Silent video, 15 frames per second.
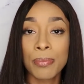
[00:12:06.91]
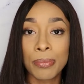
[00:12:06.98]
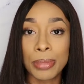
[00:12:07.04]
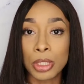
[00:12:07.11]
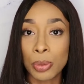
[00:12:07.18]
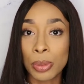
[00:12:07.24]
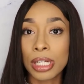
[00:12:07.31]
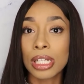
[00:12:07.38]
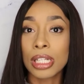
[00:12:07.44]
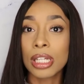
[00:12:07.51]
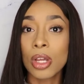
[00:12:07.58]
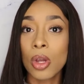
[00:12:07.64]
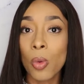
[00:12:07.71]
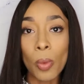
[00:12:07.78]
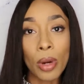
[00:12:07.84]
between
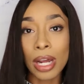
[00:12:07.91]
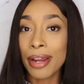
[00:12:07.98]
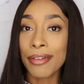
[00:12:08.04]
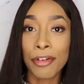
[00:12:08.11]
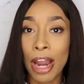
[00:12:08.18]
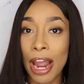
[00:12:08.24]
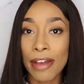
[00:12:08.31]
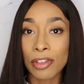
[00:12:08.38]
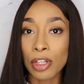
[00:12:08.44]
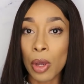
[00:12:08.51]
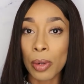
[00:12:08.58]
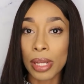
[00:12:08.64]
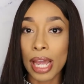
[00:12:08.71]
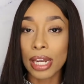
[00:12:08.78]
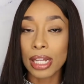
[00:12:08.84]
whatever I have to go
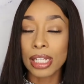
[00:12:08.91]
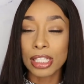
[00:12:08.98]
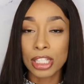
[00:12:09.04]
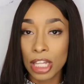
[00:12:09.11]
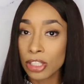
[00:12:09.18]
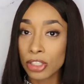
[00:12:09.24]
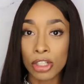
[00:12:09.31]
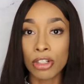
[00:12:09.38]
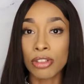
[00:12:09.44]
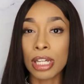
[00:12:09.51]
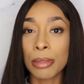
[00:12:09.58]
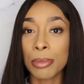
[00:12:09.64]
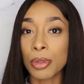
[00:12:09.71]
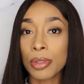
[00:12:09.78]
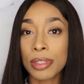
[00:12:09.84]
to get it to your
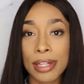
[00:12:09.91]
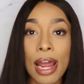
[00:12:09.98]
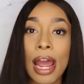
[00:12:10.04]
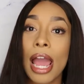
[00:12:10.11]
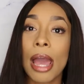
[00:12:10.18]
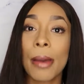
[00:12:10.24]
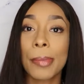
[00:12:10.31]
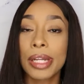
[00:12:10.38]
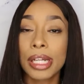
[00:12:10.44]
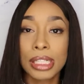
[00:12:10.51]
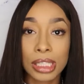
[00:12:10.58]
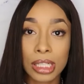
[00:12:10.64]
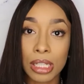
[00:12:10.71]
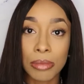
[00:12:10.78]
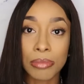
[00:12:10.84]
table. Not happening.
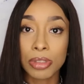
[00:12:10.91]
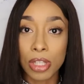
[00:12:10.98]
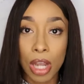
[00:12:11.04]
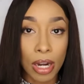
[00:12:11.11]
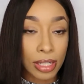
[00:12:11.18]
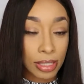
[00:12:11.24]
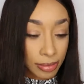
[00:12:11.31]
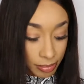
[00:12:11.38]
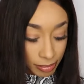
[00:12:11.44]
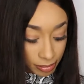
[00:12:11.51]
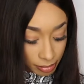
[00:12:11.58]
It's clipped. Sorry.